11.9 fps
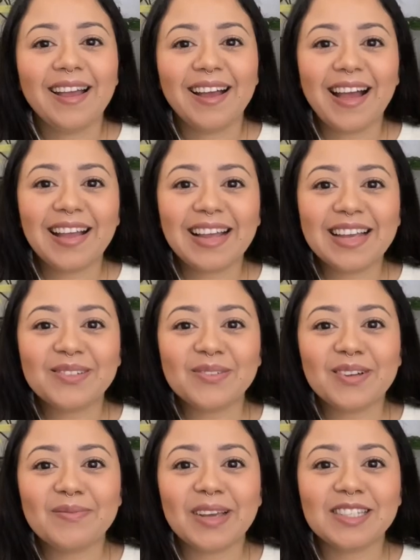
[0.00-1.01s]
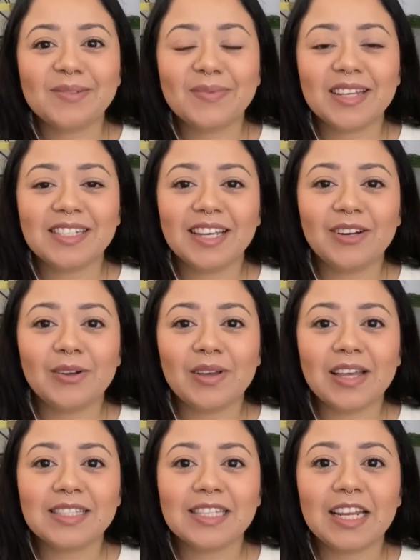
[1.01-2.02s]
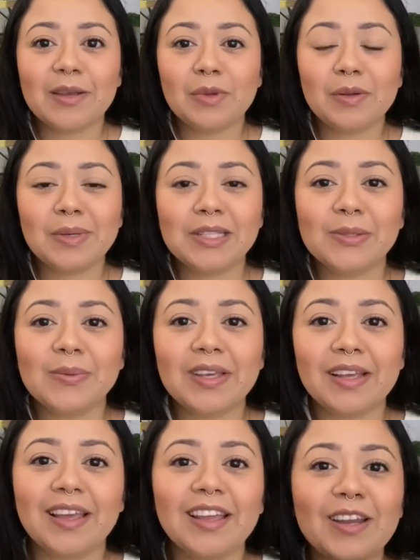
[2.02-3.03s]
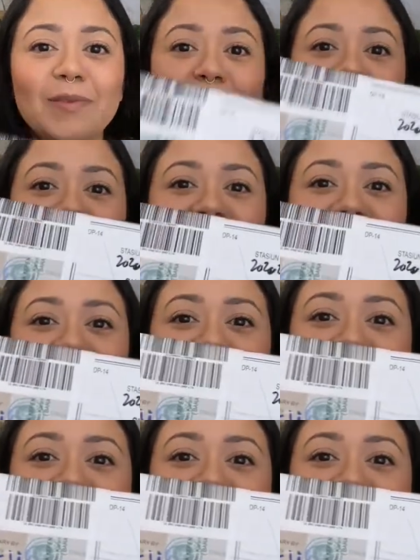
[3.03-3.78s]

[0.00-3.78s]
Hi guys, welcome back to my channel, and today I'm going to be doing an unboxing.